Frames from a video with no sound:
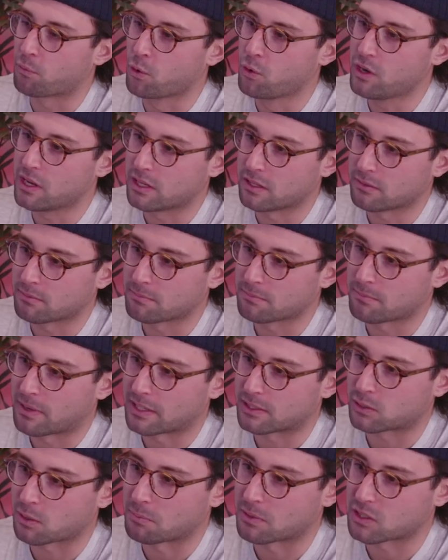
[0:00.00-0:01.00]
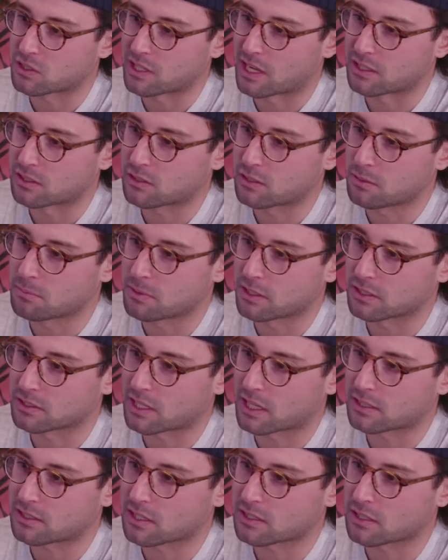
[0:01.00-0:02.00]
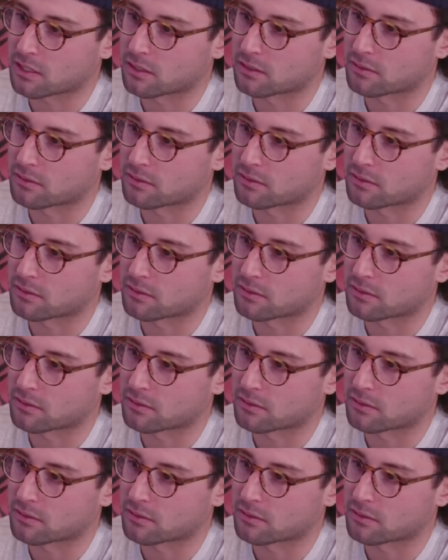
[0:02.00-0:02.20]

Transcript: movie Rudy makes so much sense too, because that's